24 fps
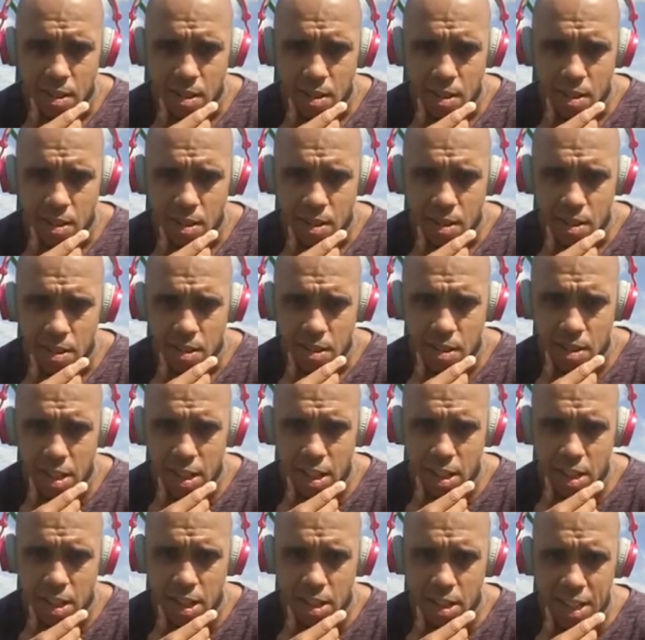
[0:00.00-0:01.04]
Can you
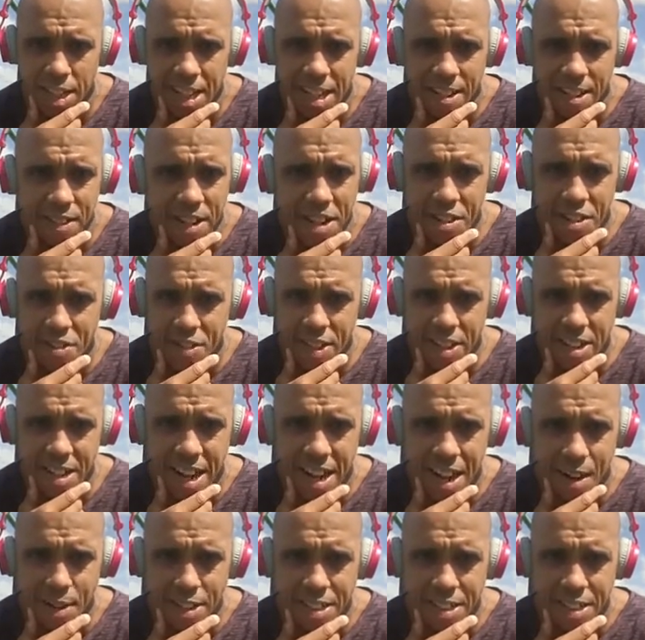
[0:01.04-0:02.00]
hear anything now? Any sound